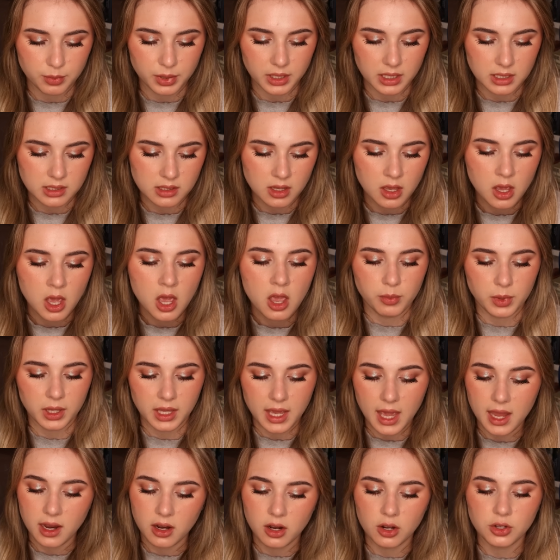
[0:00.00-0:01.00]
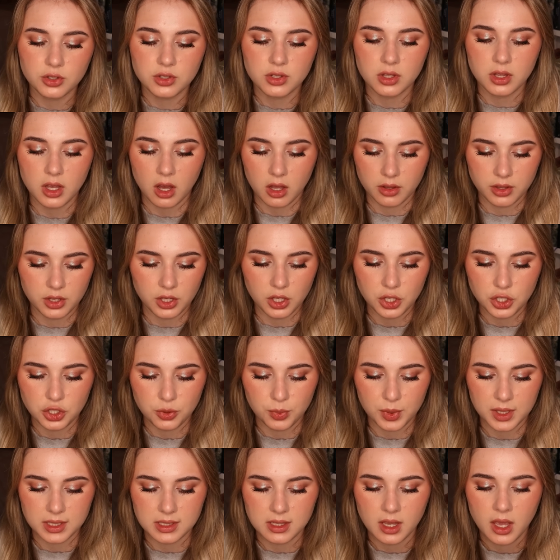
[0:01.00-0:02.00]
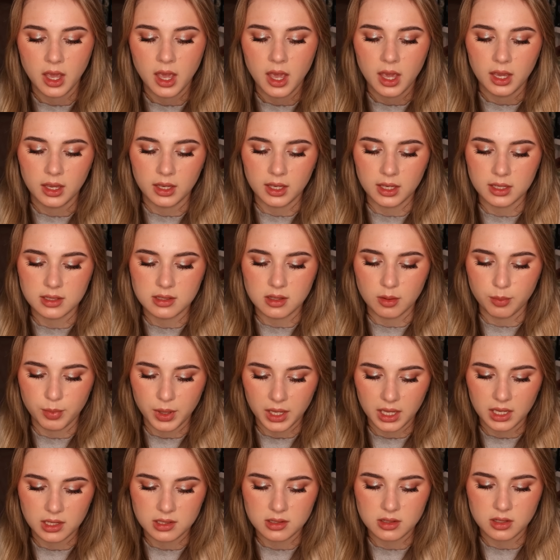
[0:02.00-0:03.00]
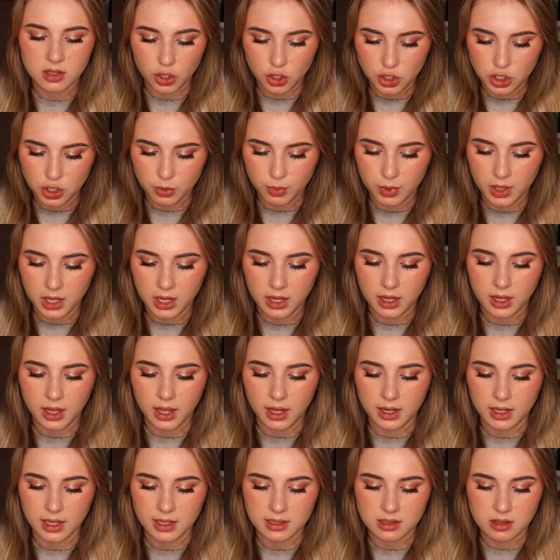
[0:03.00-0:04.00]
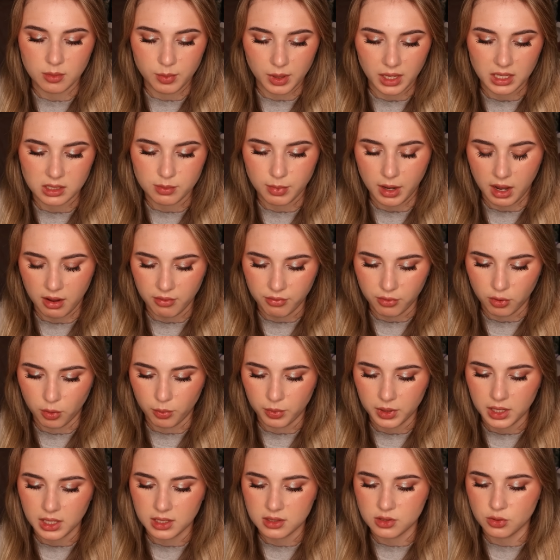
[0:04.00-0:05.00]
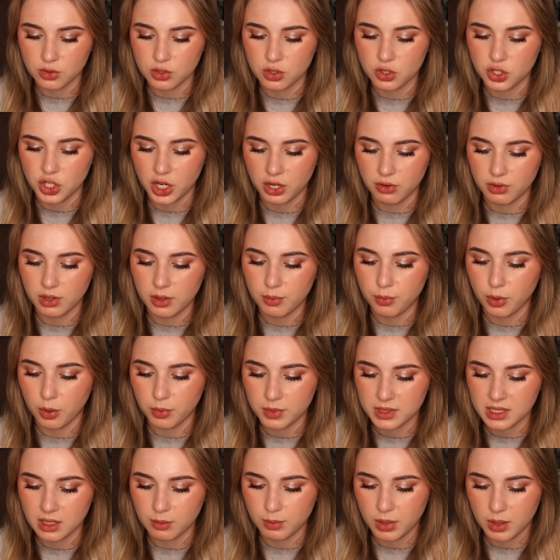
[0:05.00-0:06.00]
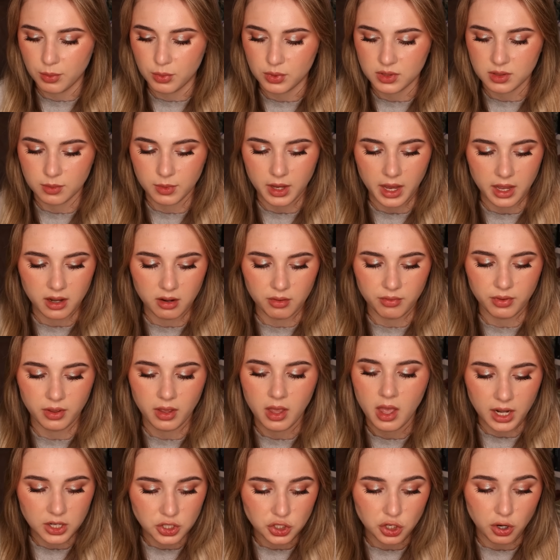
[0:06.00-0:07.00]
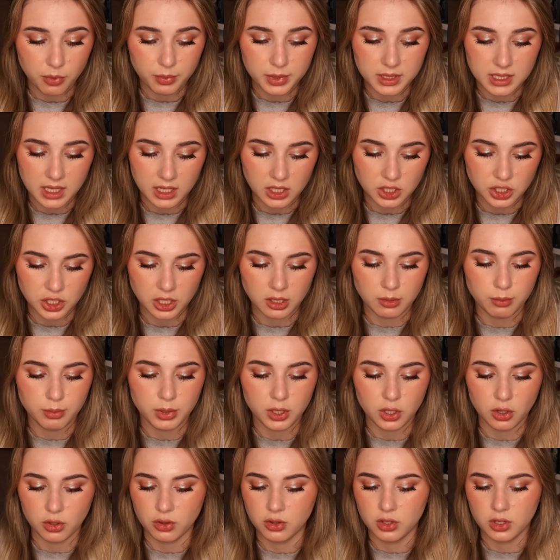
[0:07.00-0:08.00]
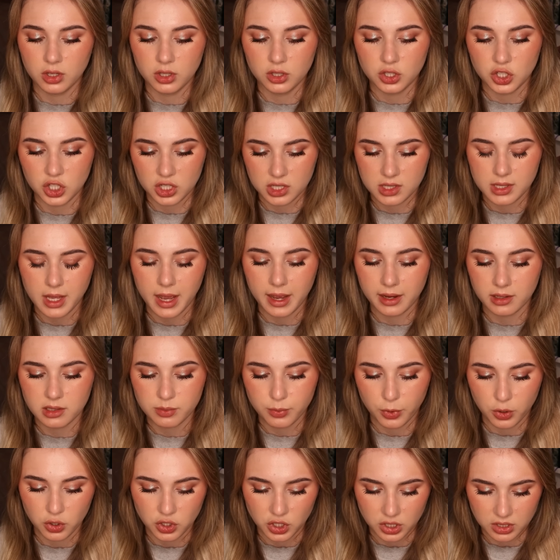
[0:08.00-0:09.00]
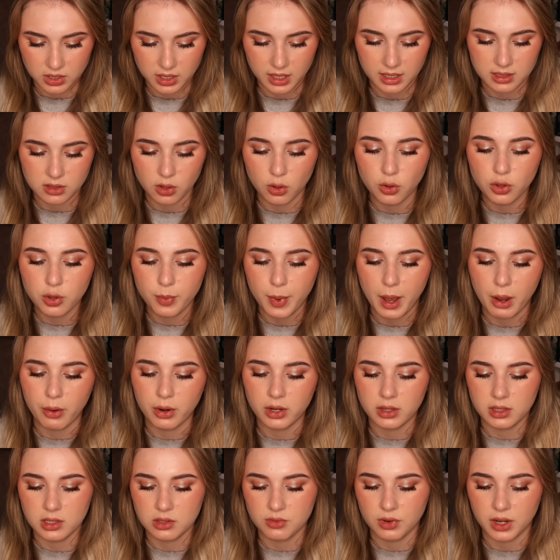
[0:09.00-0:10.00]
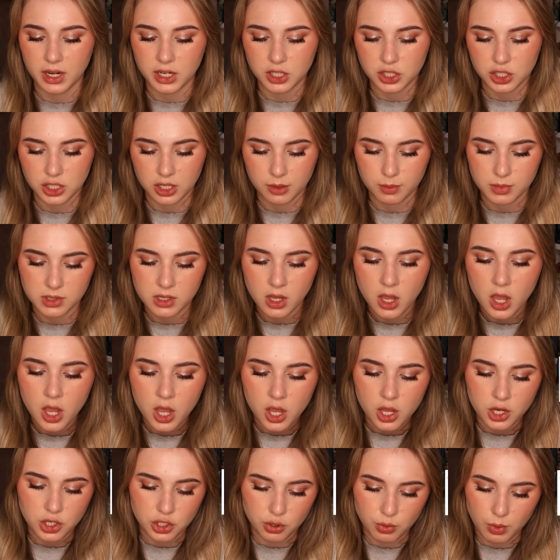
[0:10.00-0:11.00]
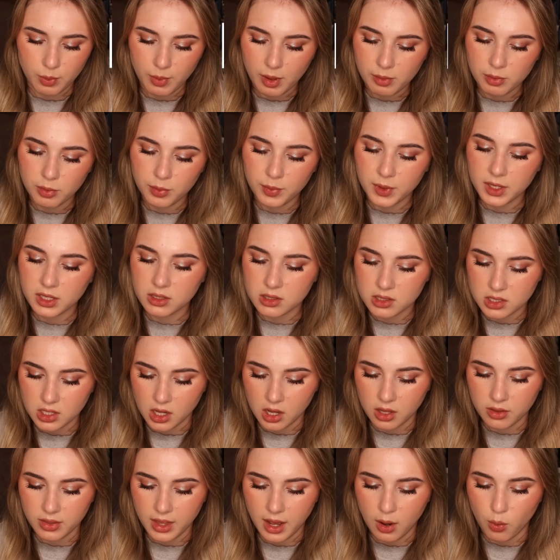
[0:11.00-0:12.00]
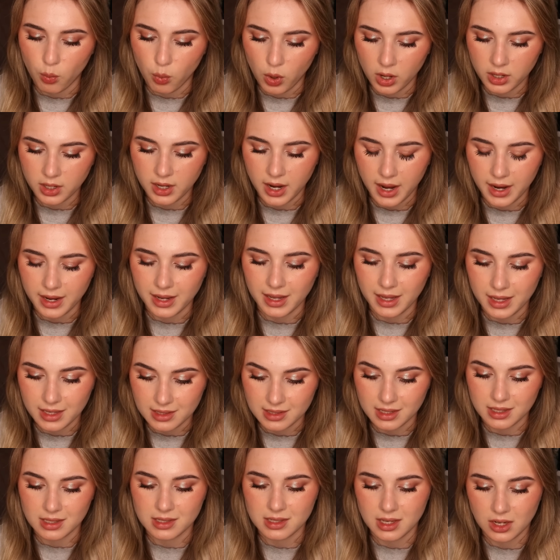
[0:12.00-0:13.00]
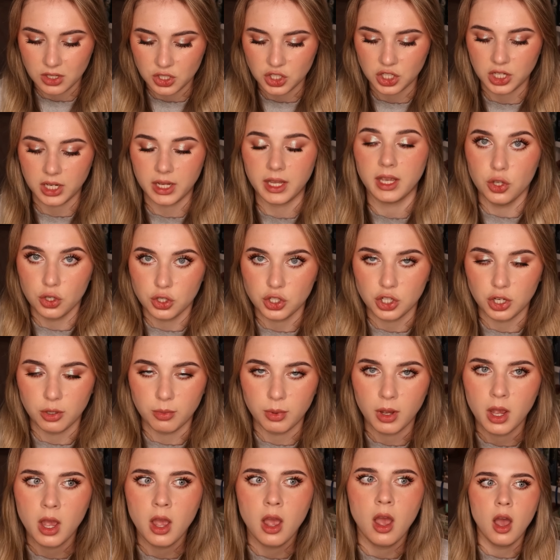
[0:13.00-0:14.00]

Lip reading: Beast, from the cake girl to the other YouTubers. He is the biggest YouTuber and he has the biggest platform. He is also generally promising people some kind of financial compensation beyond just that exposure. So he has all the power in these relationships. Should we maybe be concerned that one guy is essentially YouTube?